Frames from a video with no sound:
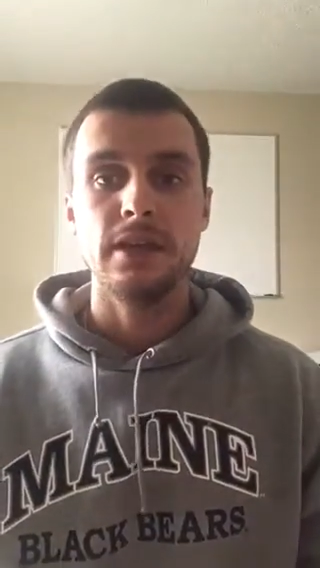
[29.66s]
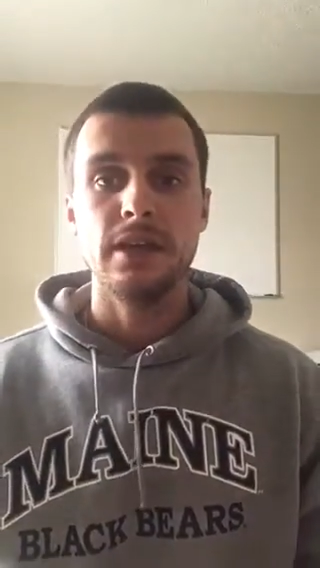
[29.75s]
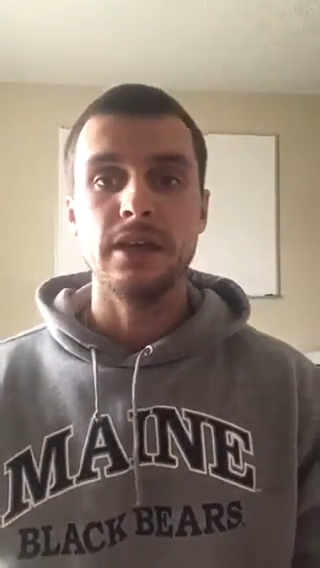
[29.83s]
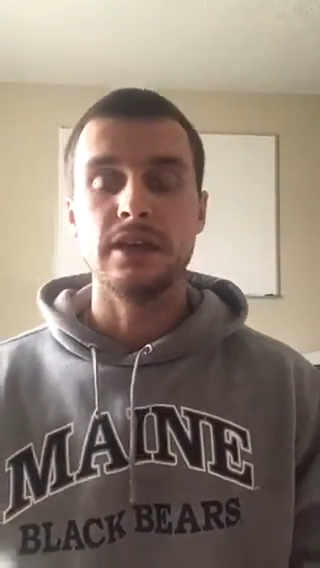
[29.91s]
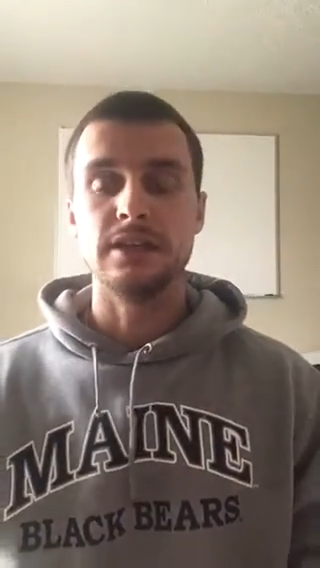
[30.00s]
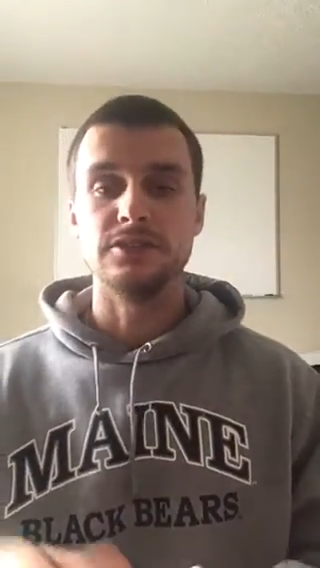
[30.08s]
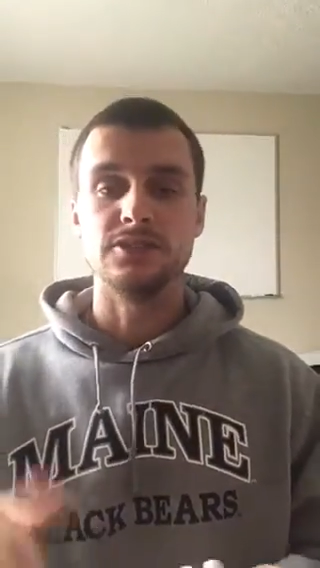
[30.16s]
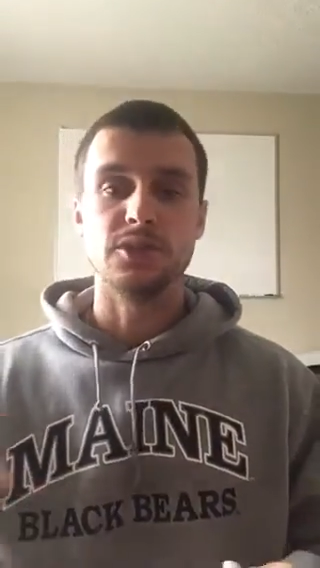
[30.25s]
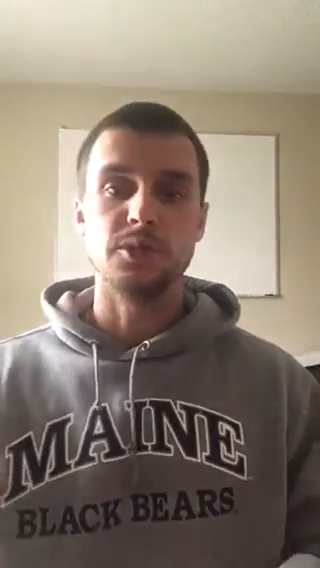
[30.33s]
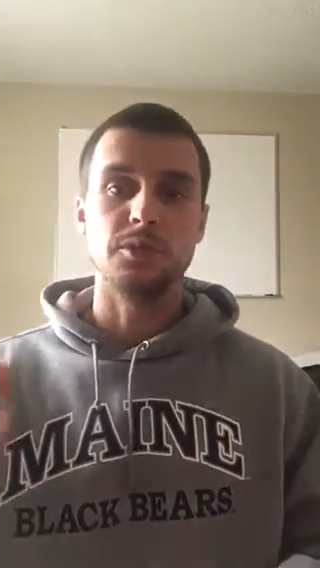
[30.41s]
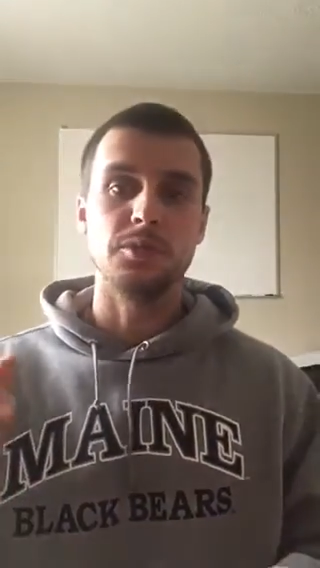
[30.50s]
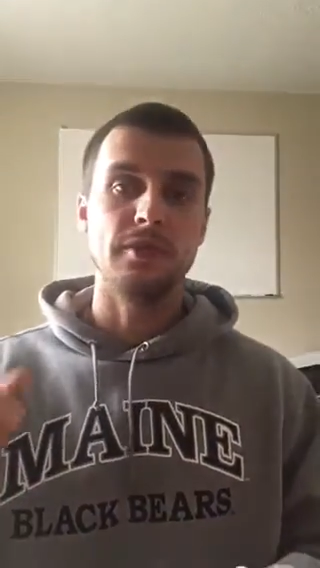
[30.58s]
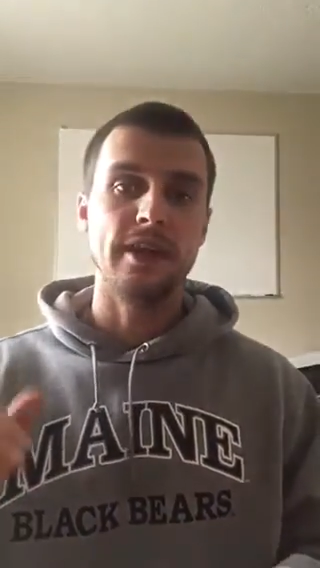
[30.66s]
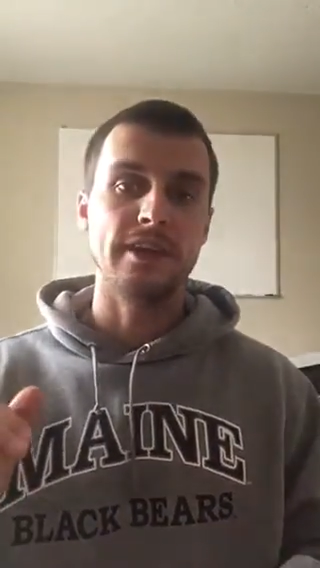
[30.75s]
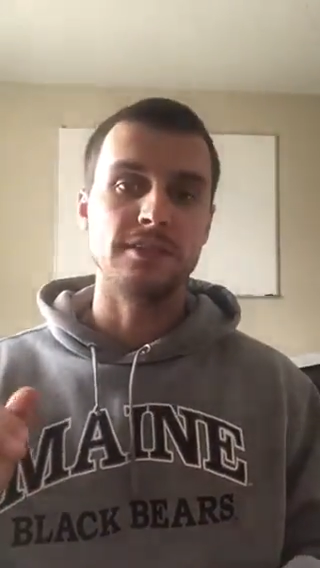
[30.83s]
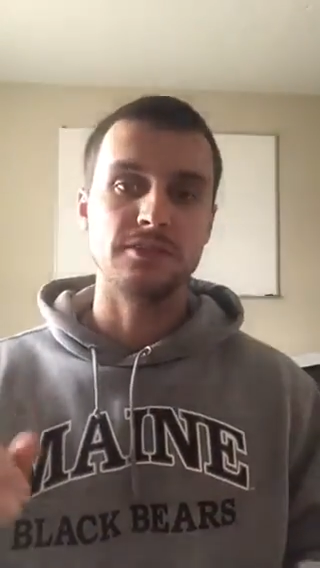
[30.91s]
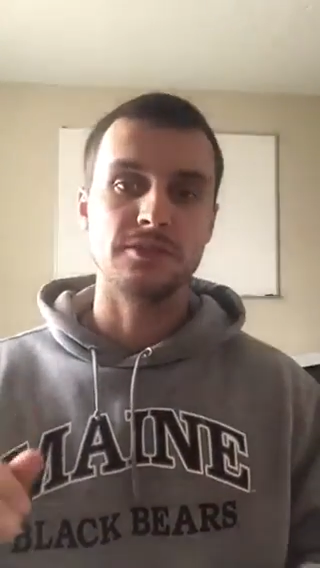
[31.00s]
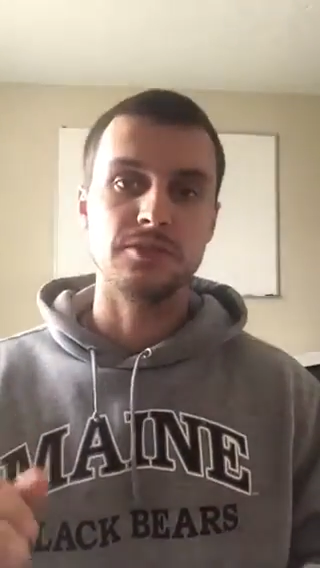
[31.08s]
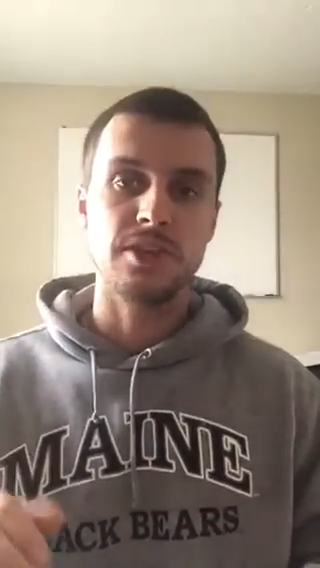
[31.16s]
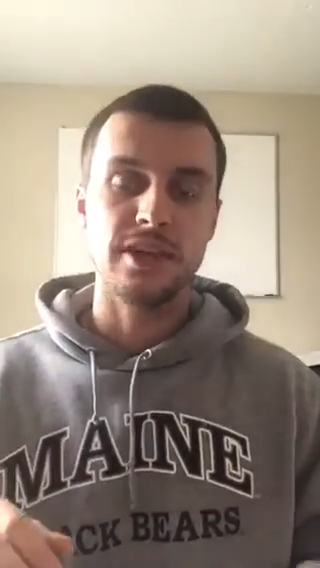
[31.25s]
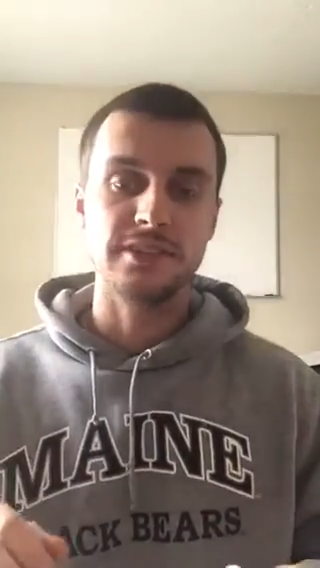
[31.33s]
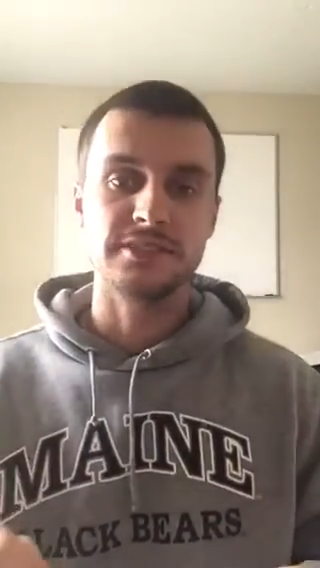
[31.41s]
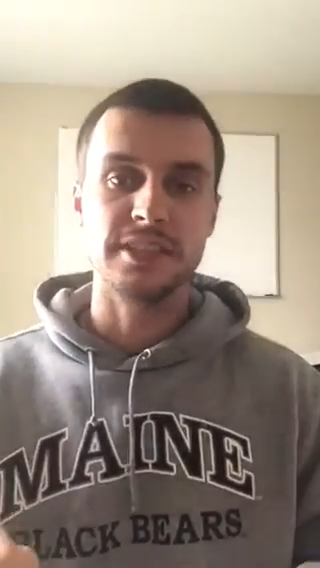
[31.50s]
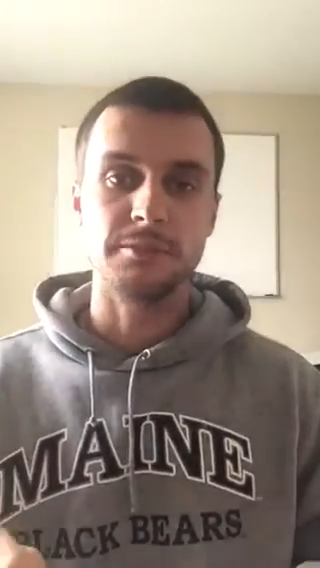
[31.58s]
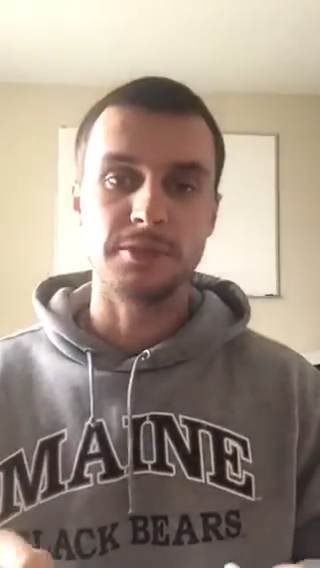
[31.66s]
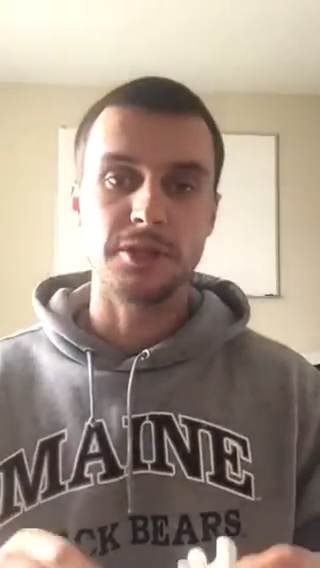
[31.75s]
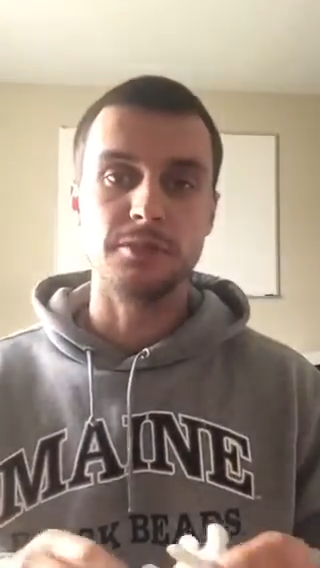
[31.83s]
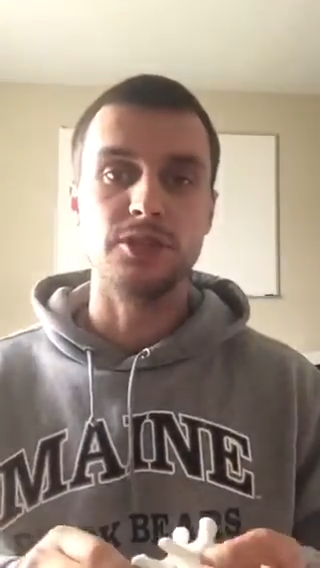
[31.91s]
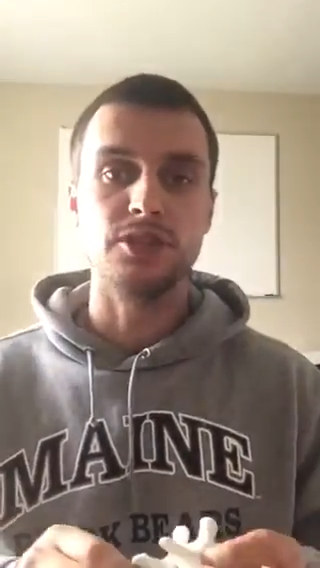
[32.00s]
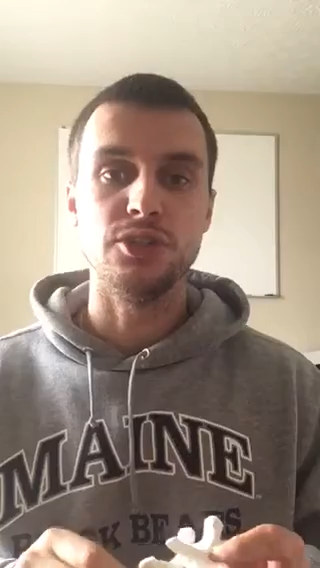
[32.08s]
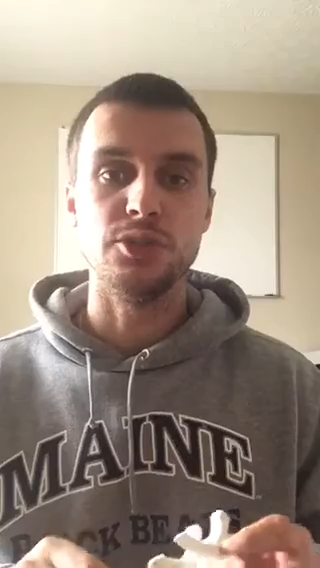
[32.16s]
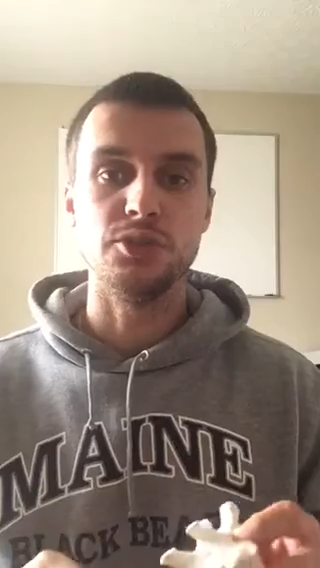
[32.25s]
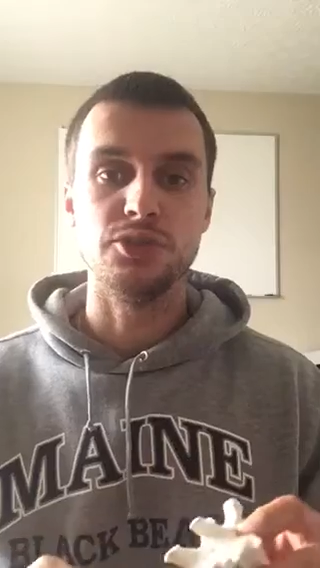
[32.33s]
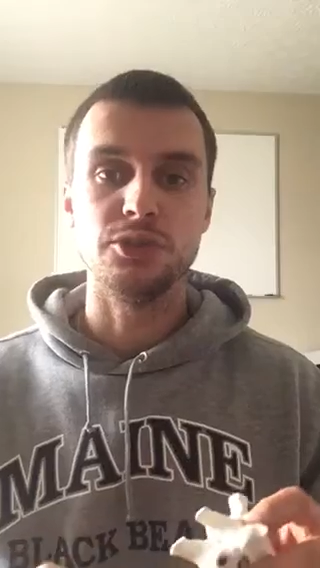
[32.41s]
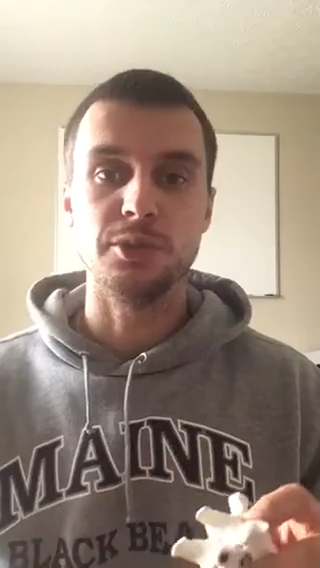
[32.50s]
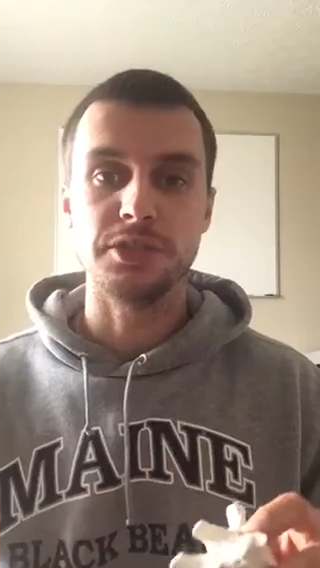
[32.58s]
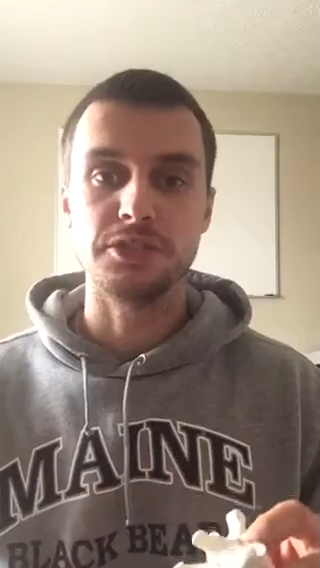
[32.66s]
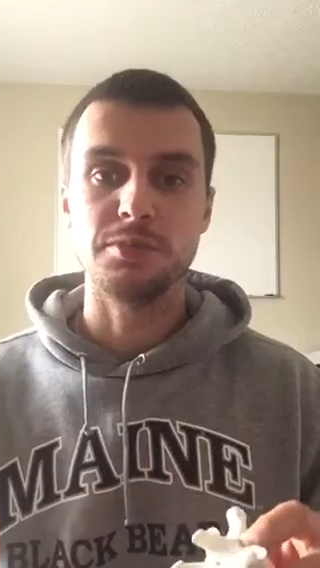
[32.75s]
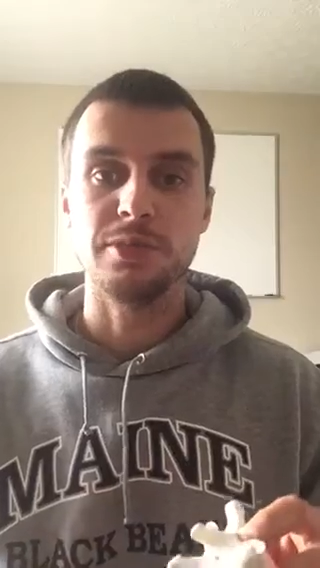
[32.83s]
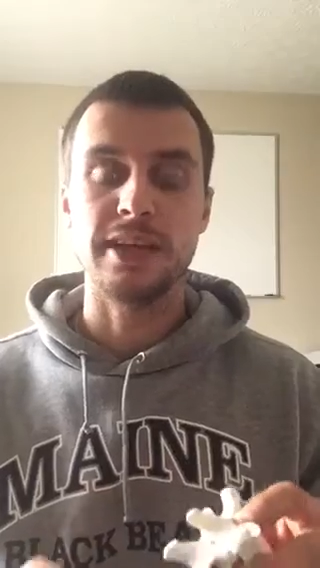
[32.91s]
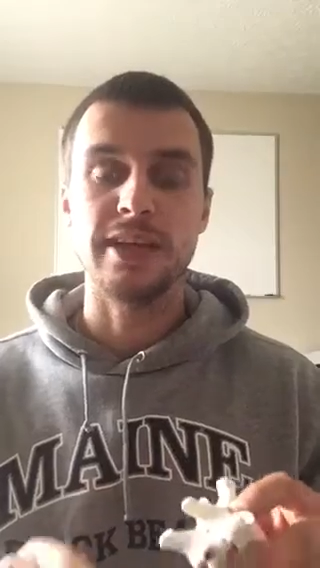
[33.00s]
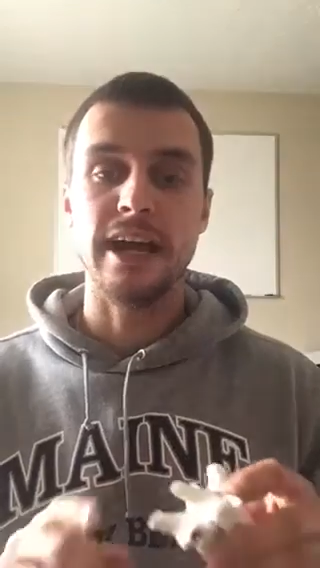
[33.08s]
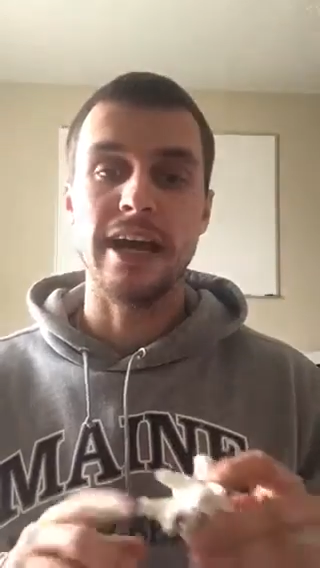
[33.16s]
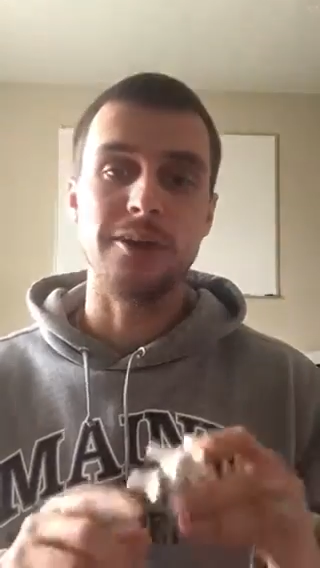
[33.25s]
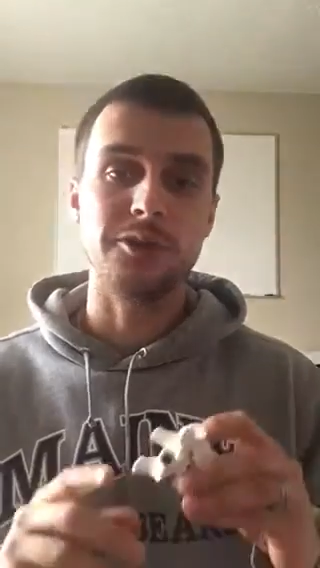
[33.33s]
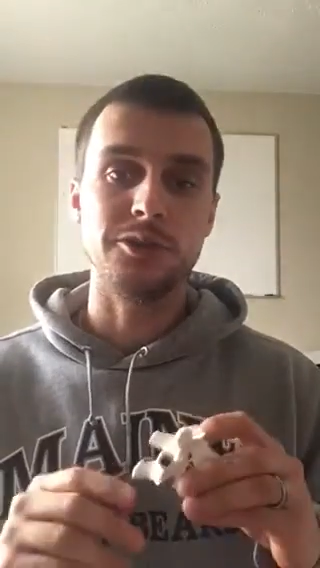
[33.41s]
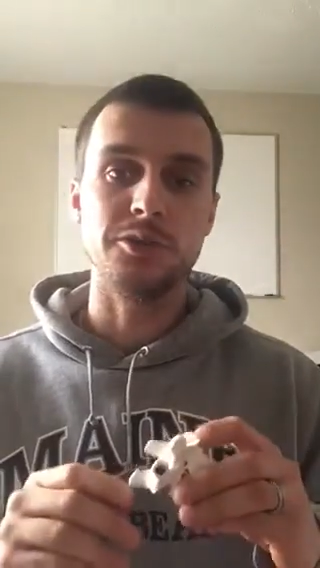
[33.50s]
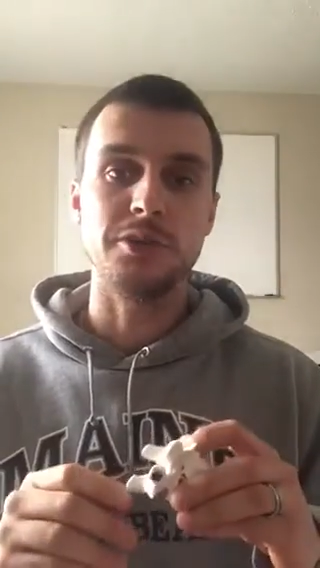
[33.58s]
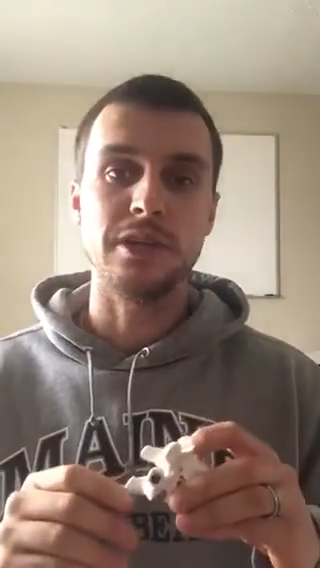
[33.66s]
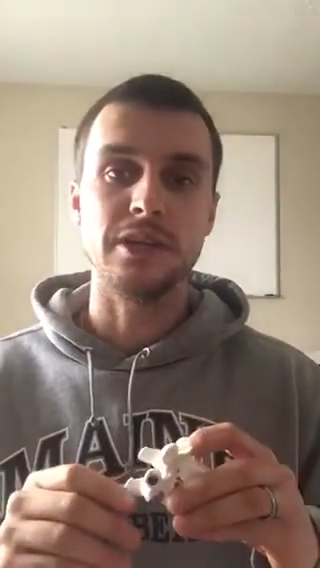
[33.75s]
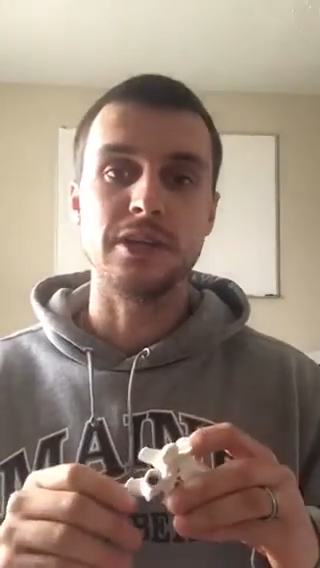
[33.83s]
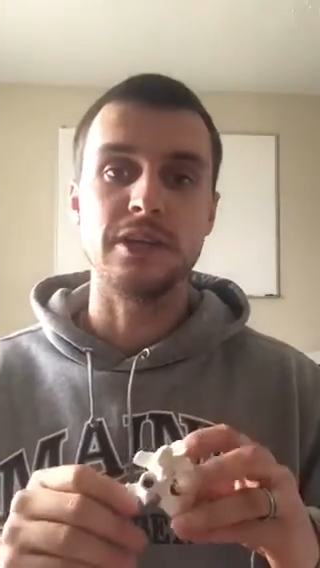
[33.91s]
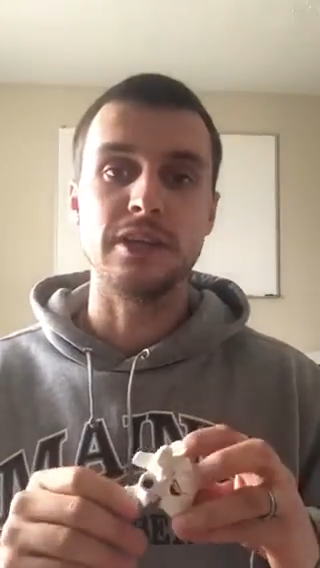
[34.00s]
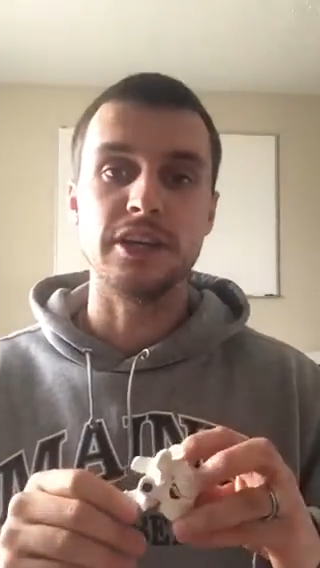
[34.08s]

And so that concept can be used to explain how you can